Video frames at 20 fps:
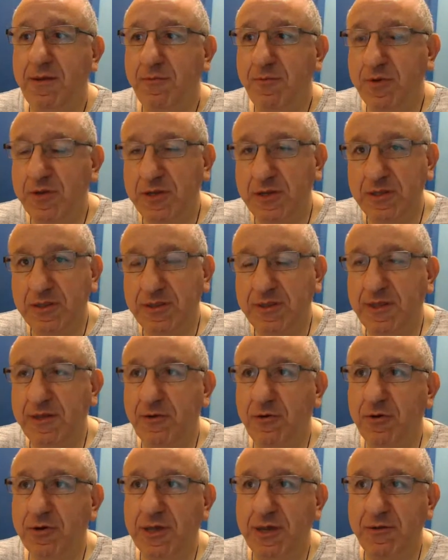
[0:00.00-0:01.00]
we
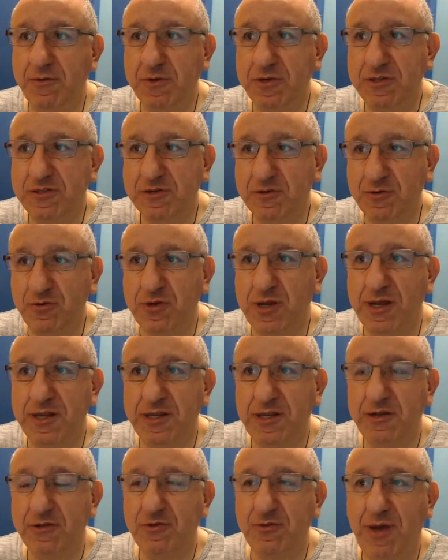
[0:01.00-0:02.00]
think, okay, it's a good
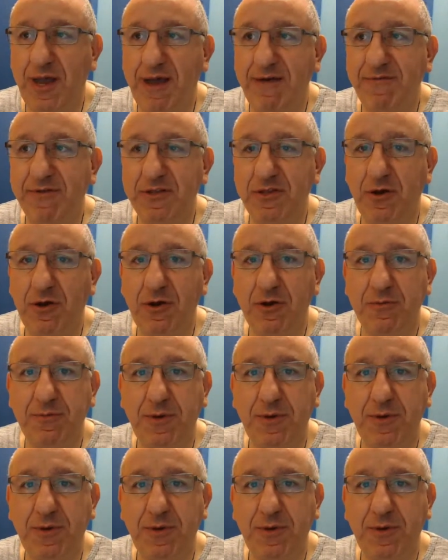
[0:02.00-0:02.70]
idea to have a dog.